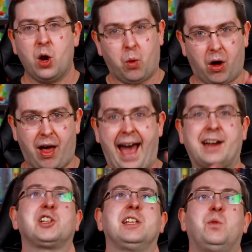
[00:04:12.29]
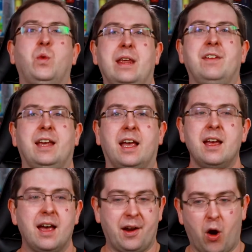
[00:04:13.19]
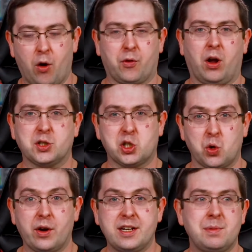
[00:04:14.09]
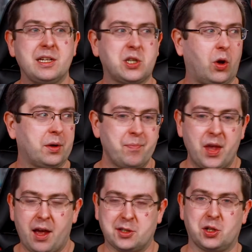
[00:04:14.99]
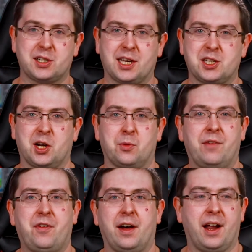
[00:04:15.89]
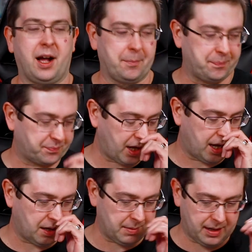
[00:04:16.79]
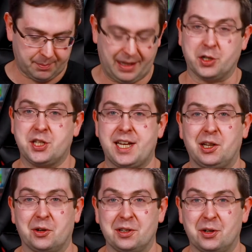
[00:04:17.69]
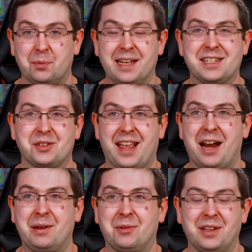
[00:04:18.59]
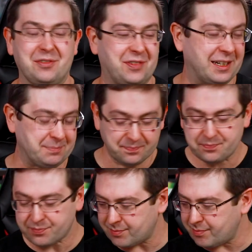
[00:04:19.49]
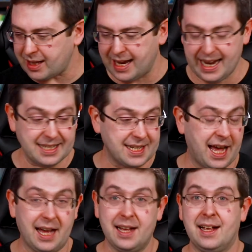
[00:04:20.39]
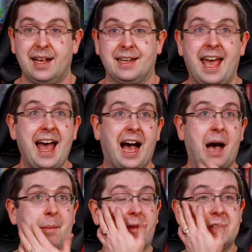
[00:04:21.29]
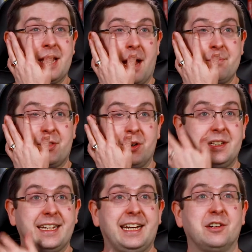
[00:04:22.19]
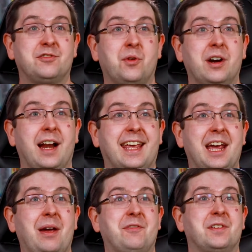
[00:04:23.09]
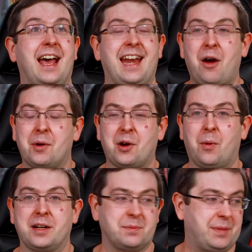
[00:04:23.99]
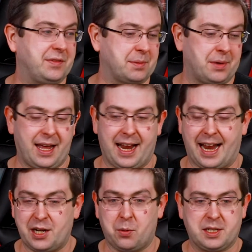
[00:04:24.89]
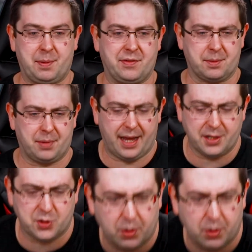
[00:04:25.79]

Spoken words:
while actually weaving an overall story to be told. Also looks like it's going to riff on Interstellar a little bit, so that'll be really fun. And I'm thoroughly here for it. I can't wait for that. Now I want to go watch the Beavis and Butthead. I need to watch Beavis and Butthead Do